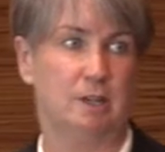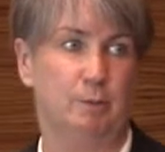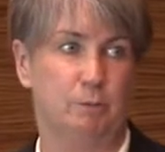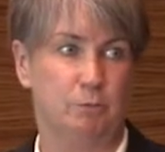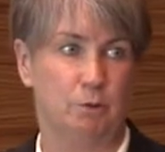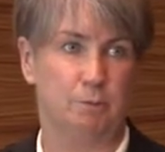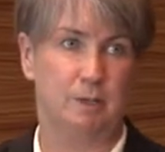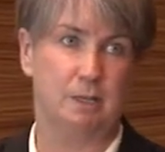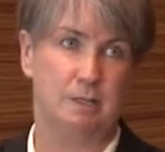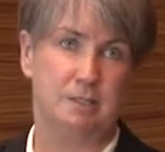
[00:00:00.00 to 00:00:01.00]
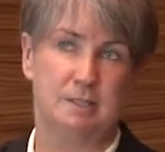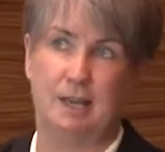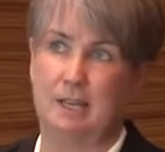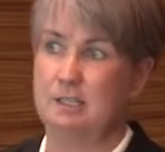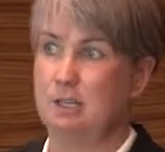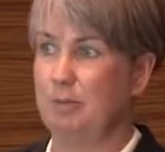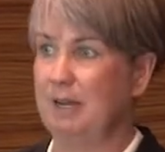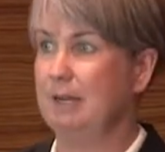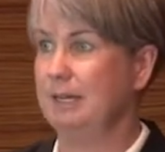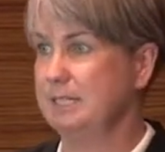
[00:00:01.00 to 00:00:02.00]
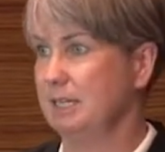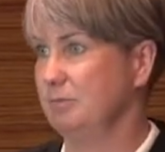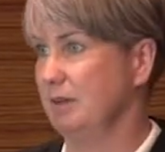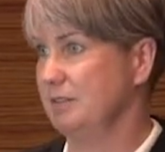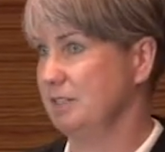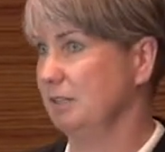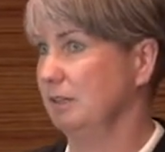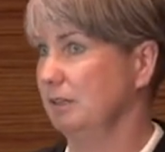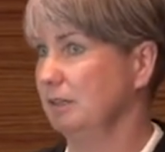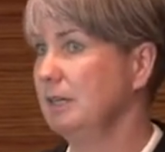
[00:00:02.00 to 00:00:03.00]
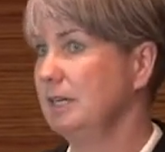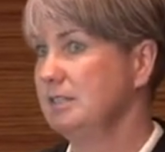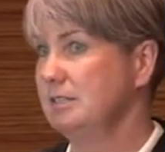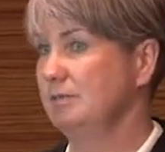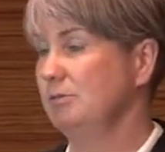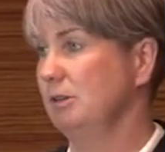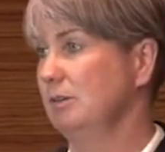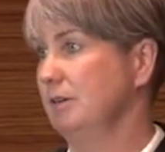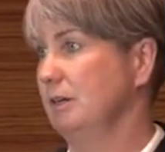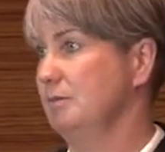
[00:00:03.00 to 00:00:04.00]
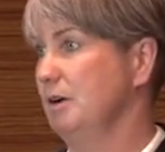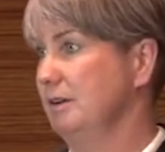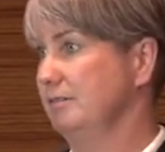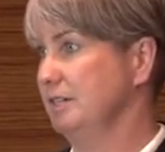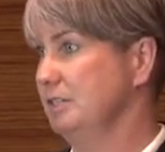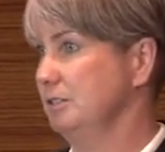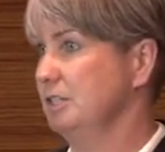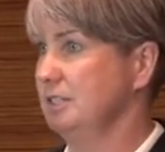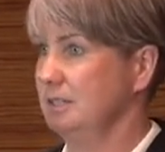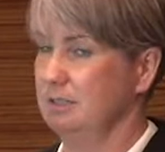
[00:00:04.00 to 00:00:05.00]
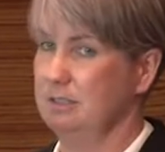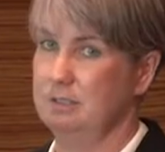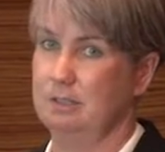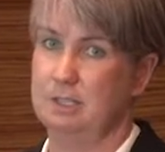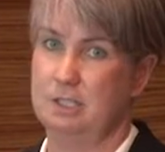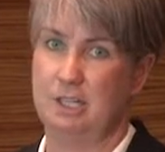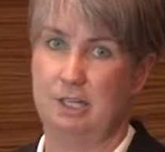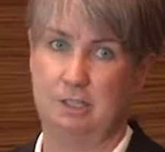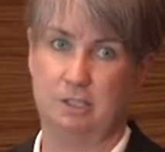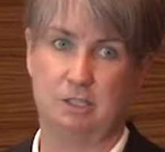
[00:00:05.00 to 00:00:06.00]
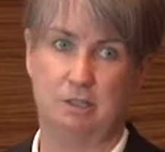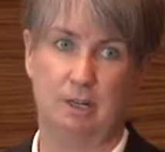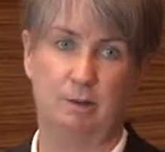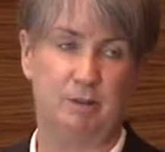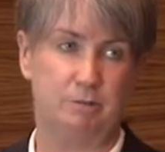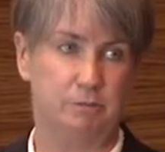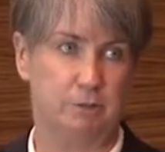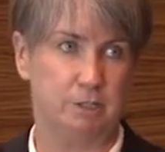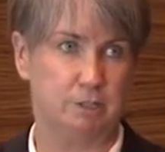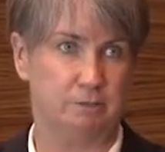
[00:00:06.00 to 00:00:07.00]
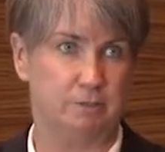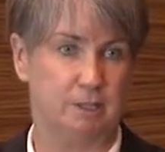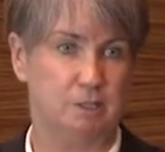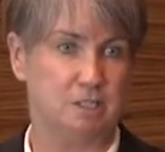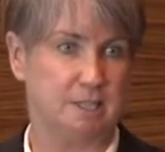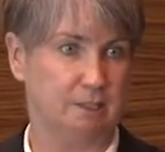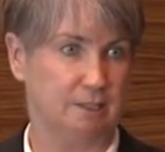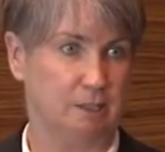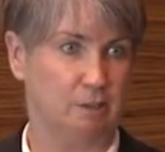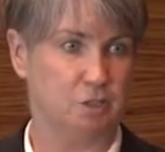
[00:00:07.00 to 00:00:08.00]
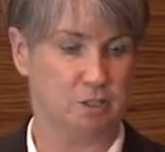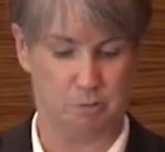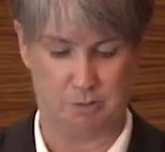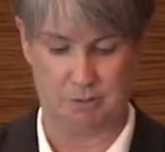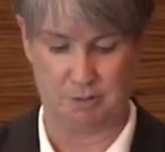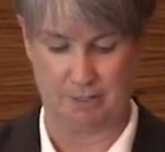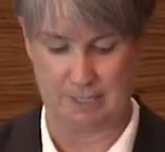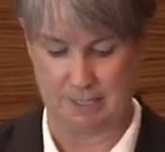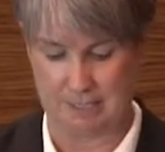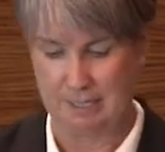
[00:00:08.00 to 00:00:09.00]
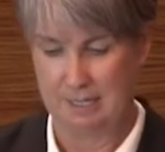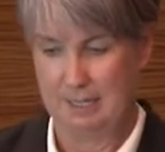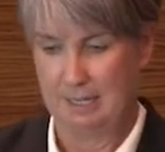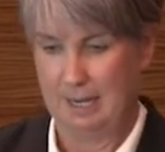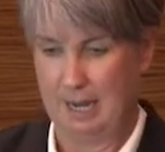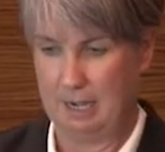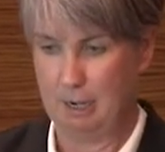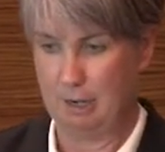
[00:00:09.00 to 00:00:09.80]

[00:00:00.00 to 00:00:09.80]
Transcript: coming from is that about 18 months ago, several of our Māori researchers in the Science Challenge stood up in front of the New Zealand Ecological Society and